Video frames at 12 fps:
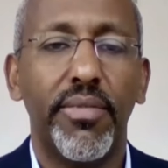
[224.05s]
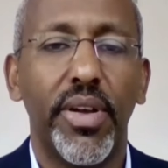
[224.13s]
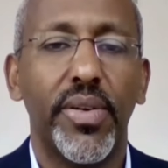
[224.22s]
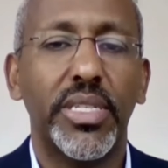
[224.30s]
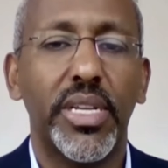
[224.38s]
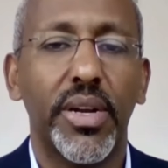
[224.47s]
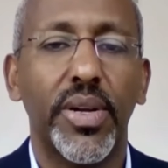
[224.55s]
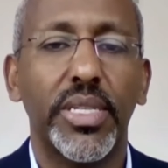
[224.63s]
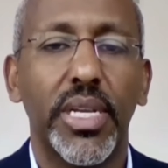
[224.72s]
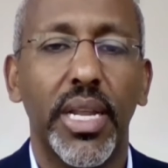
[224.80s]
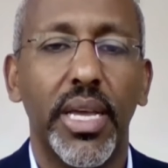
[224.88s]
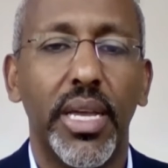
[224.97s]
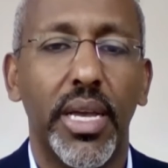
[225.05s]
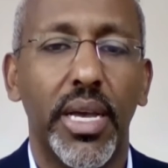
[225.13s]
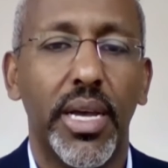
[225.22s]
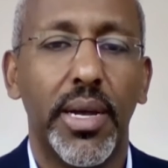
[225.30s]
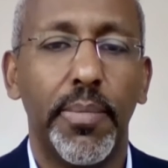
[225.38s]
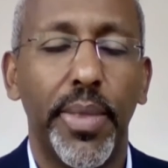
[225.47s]
very seriously
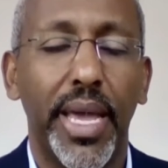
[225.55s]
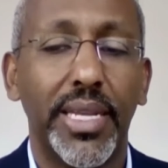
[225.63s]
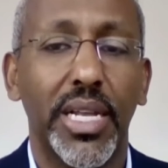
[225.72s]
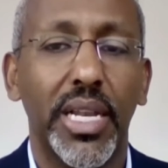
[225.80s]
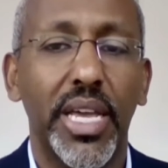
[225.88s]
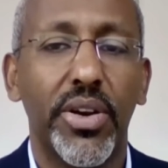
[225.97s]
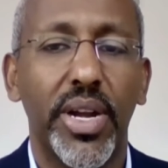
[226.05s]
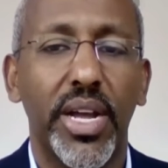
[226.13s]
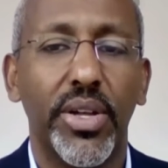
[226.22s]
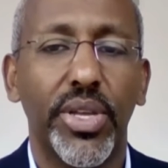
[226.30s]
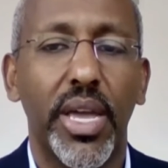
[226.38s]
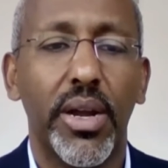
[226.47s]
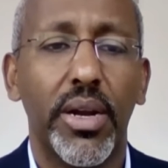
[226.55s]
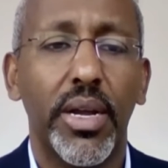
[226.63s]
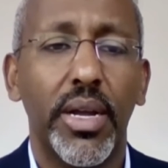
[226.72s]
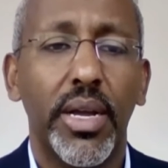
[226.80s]
as a leader in healthcare,